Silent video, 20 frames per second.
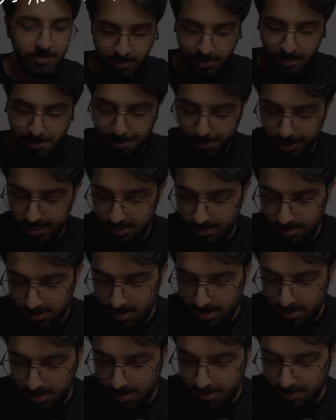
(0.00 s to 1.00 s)
But
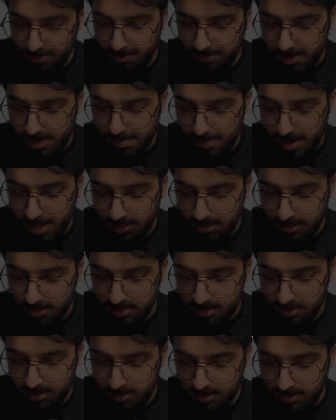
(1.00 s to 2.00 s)

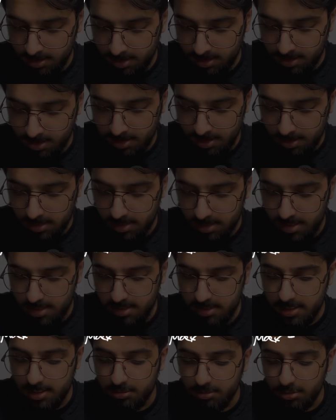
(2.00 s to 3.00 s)
Vmax
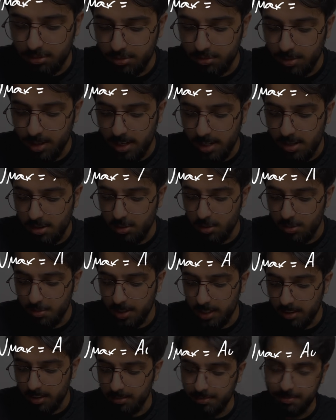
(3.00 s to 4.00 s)
is equal to a
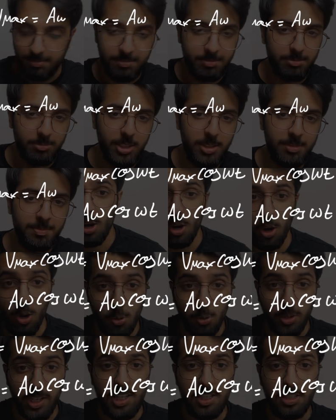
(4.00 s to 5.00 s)
omega, right?
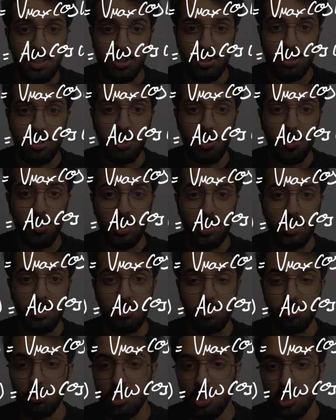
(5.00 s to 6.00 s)
Okay, just a quick
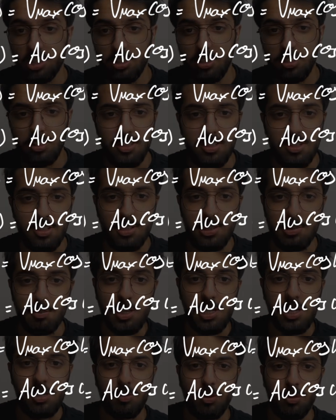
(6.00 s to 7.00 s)
interjection. This is
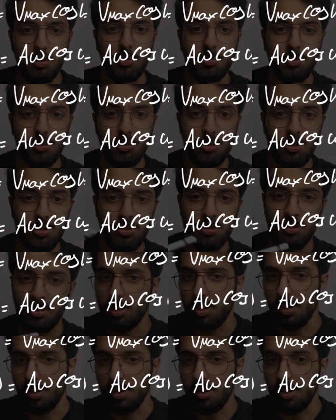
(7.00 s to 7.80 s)
me from the future.